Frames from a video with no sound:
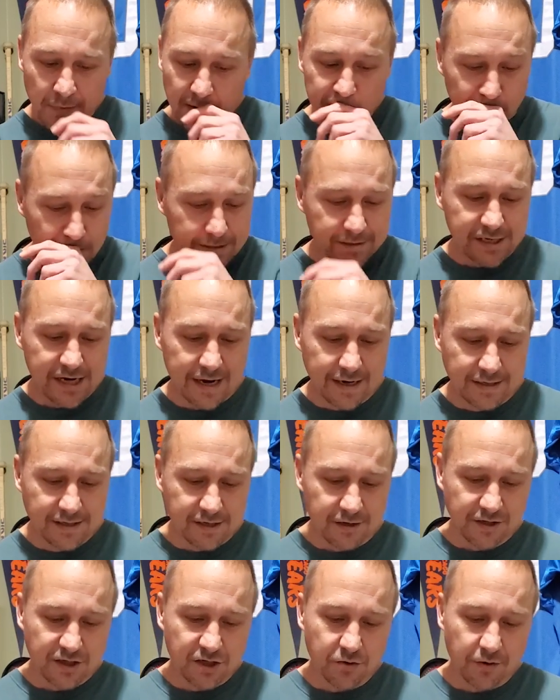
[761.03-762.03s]
The Jags,
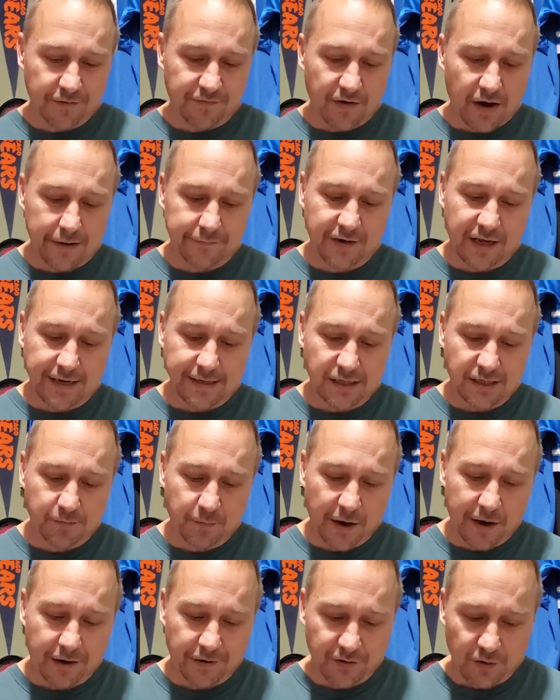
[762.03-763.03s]
they're 2-5 against
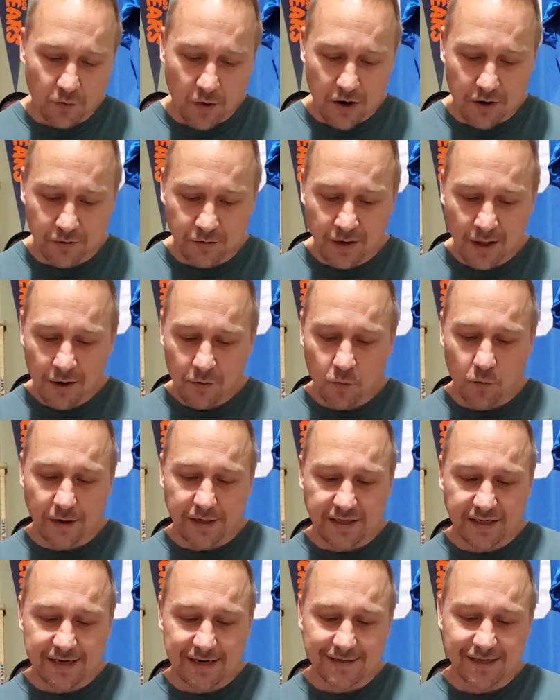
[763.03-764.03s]
spread on the road.
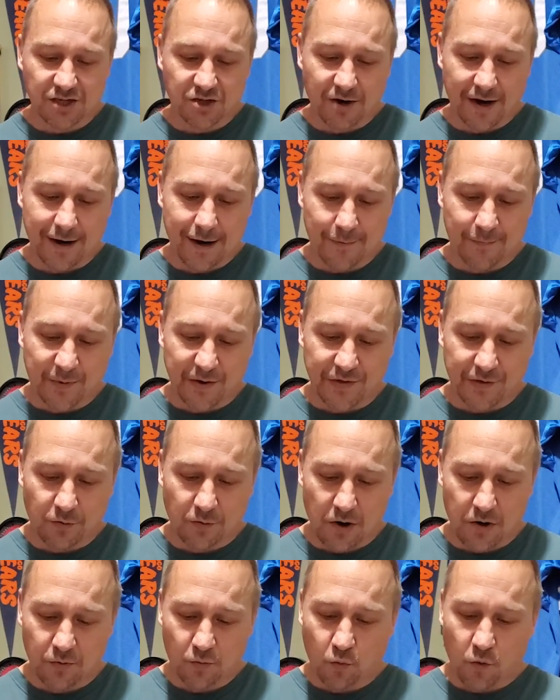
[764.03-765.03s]
1-6 straight up on the
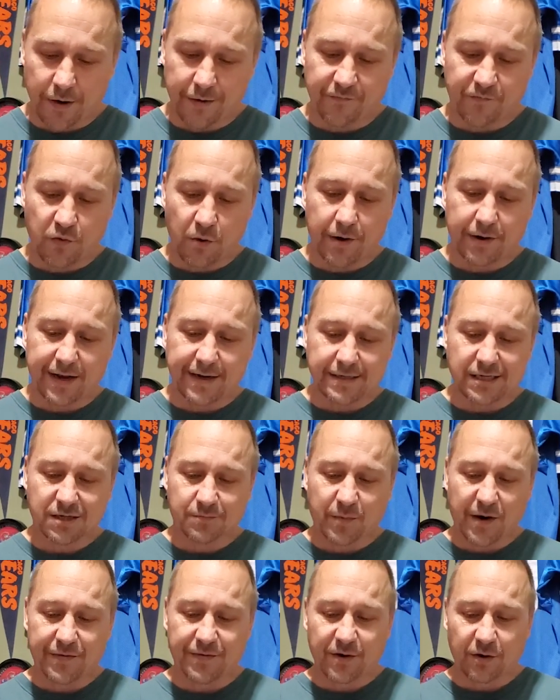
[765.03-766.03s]
road. 1-4 against
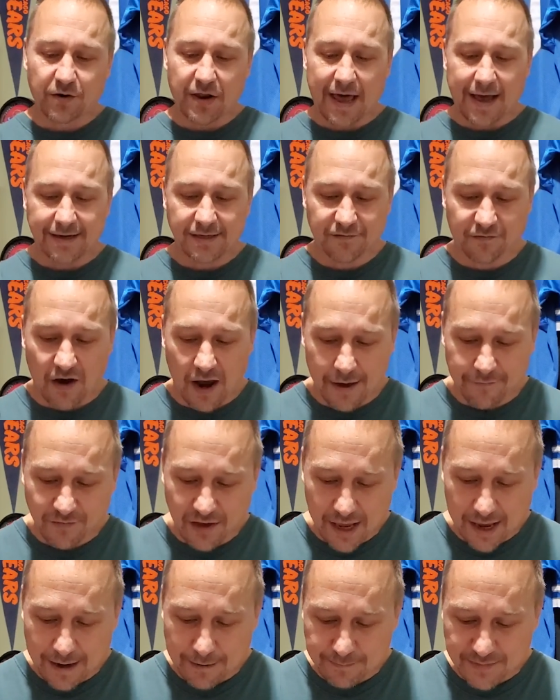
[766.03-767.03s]
spread their last five
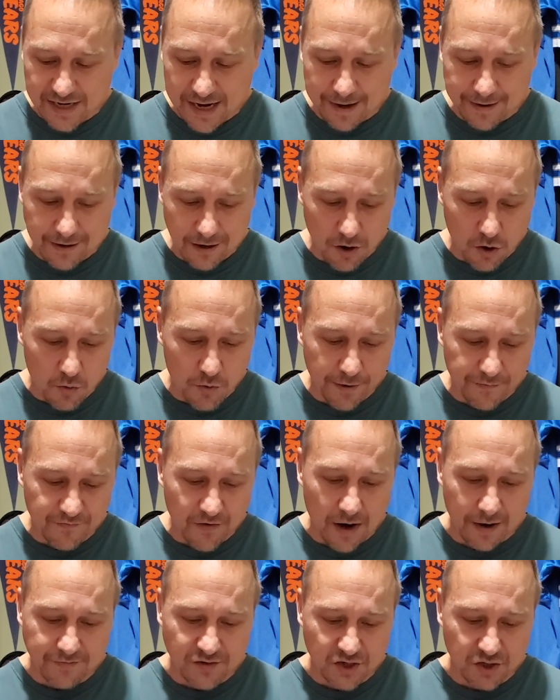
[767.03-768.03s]
games. And
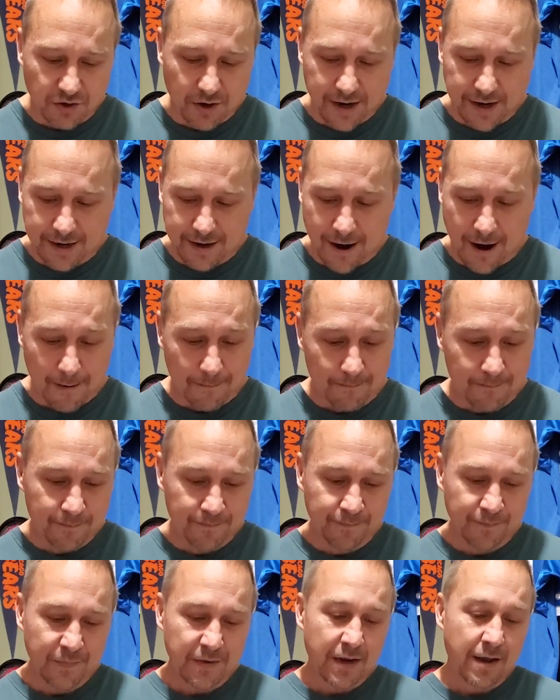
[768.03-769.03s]
0-5 straight up.
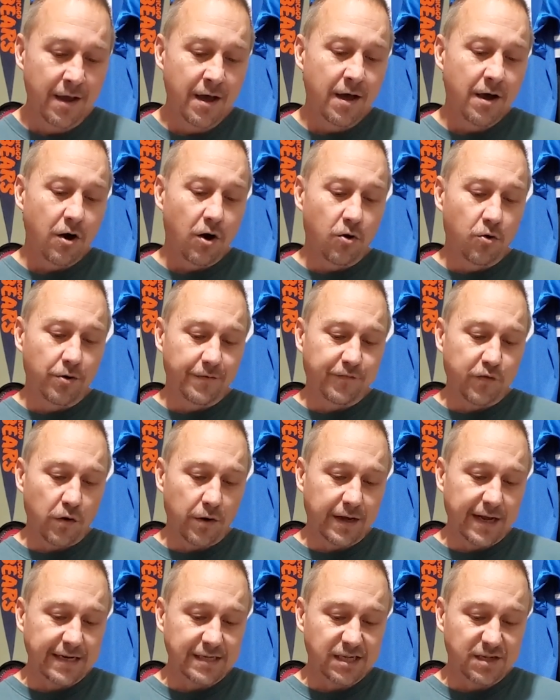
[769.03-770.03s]

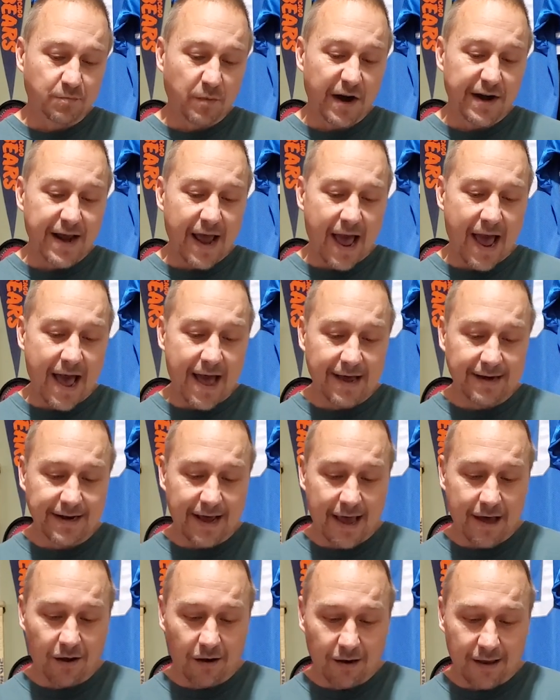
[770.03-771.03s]
0-4 against spread at
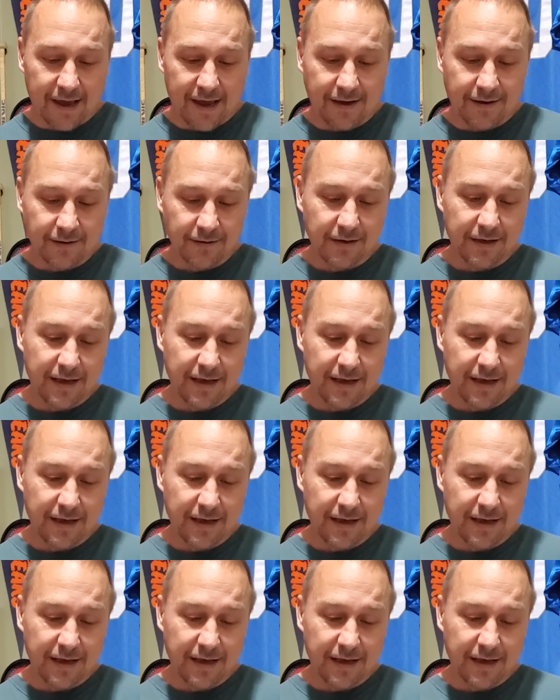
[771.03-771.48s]
LA